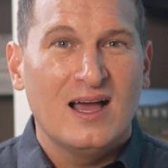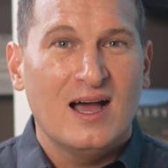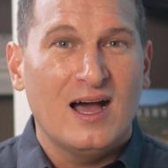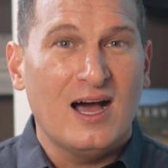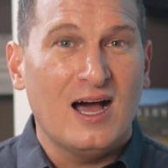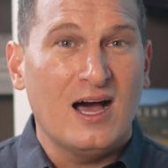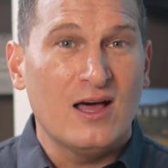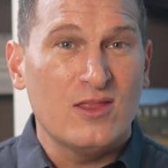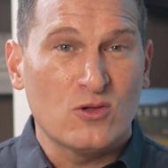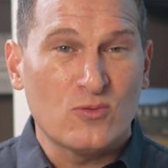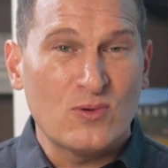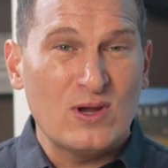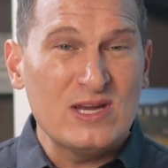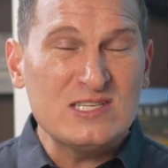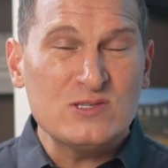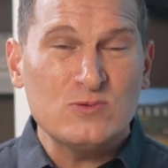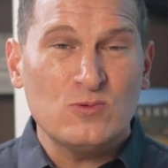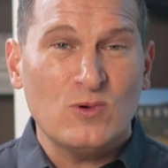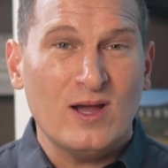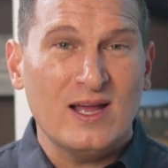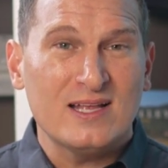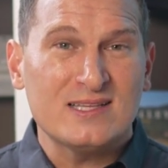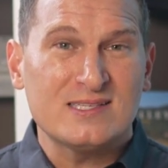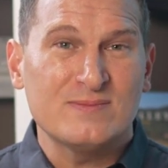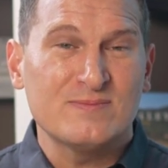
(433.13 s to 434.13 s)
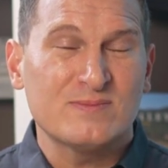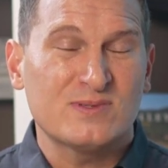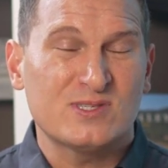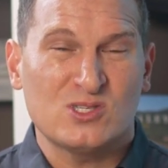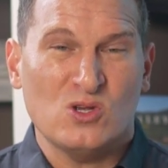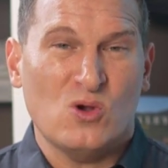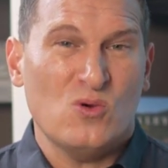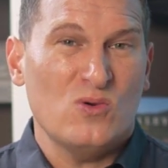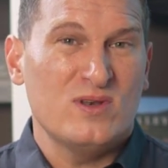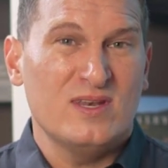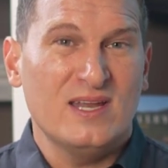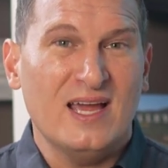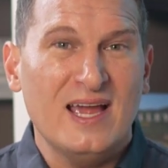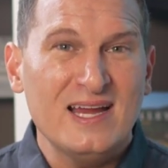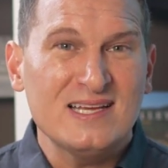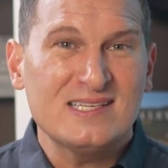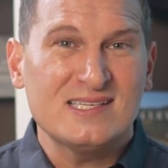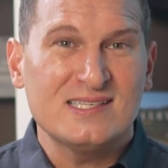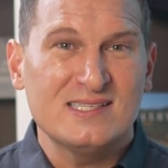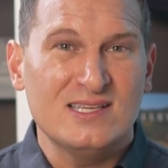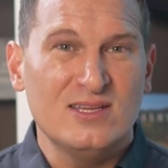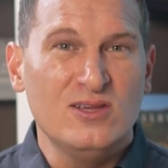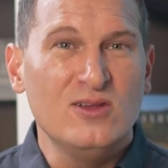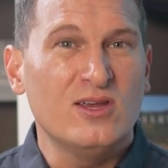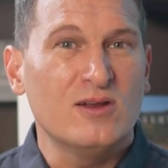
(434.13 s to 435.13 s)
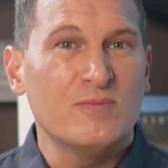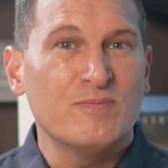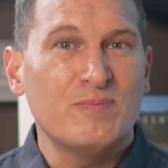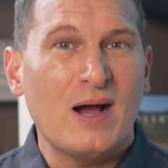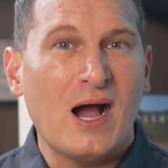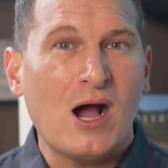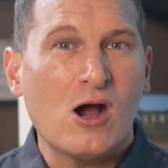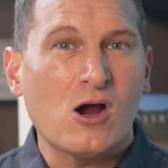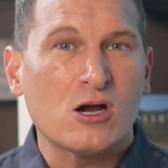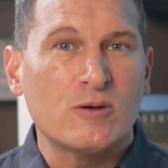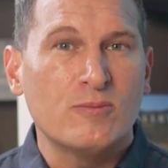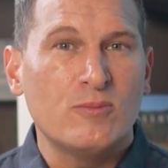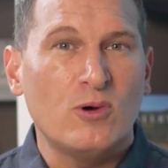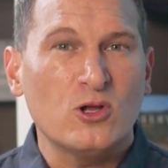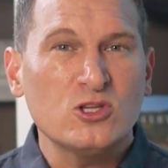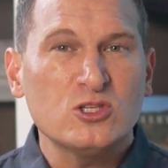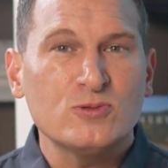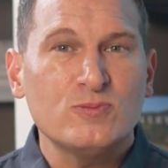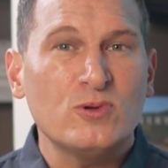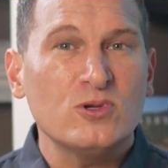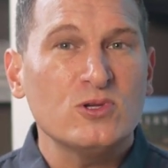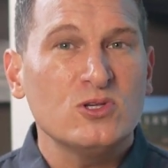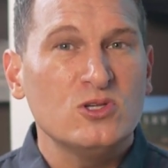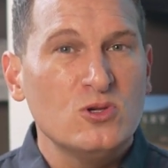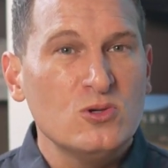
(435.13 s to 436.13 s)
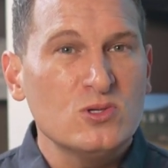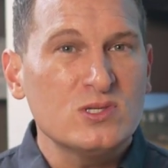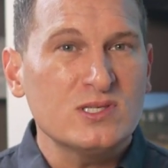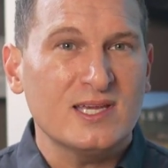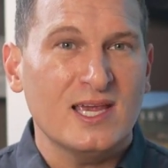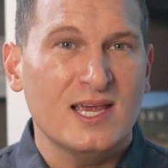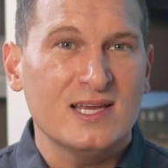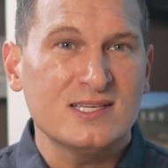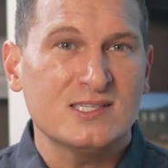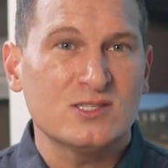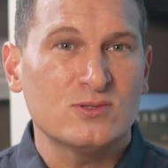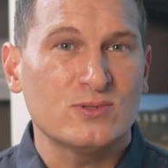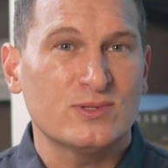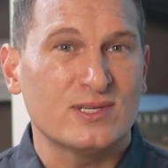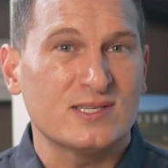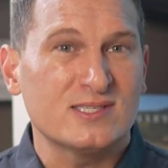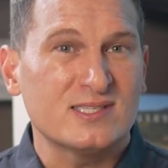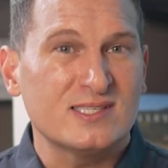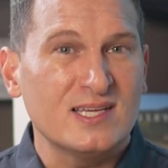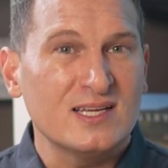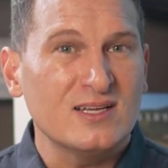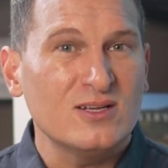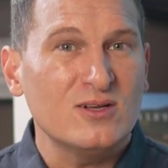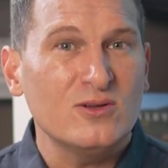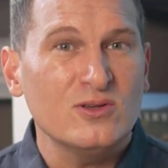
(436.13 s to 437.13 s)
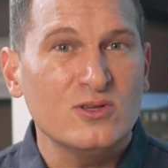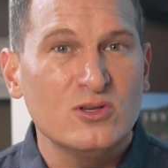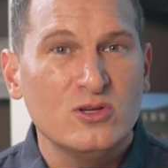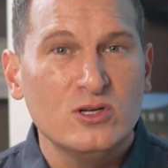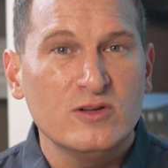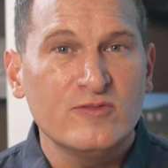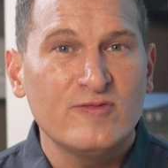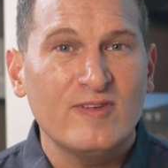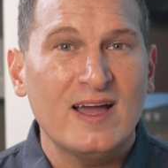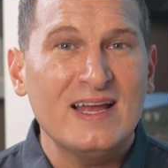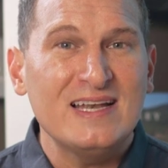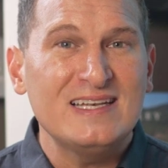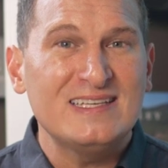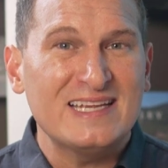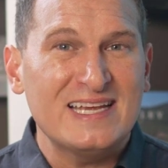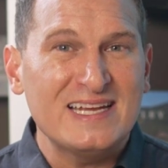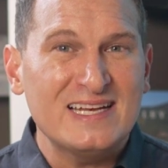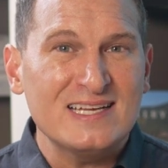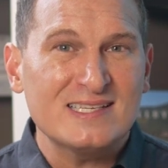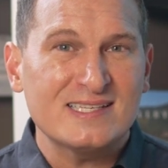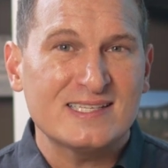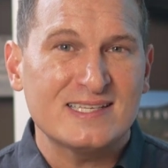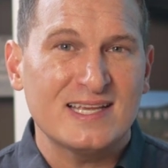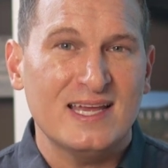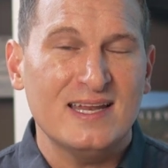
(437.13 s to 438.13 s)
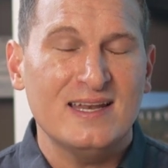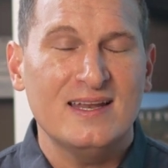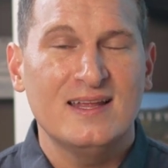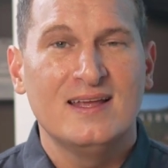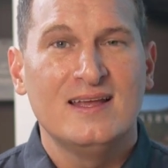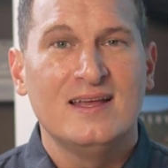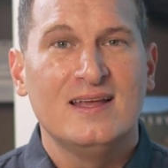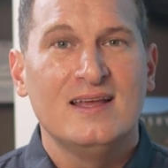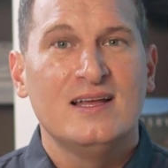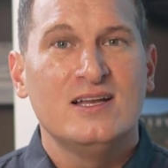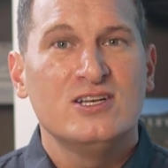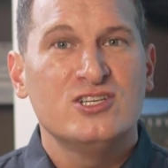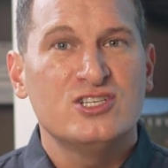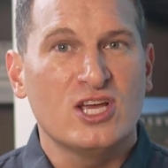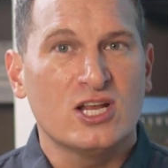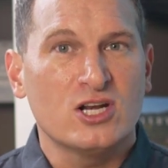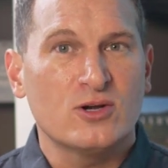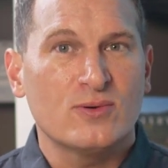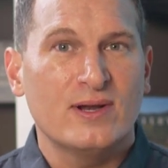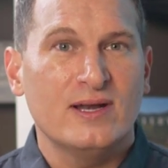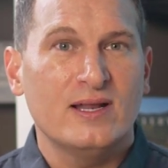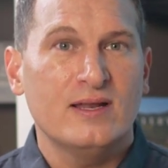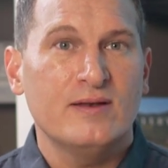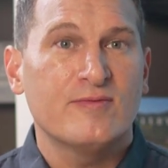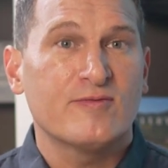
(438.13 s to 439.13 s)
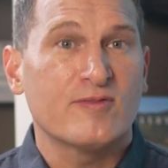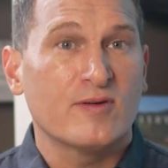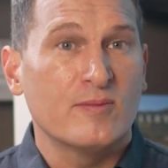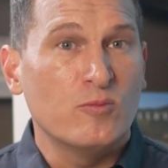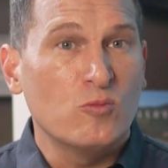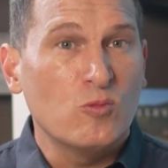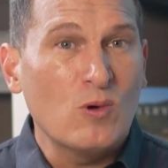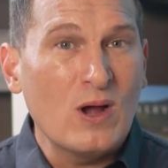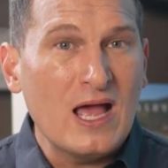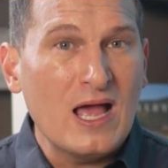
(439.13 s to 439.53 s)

The reason why it's so nice is that you can power multiple use cases with a single unified data set generated from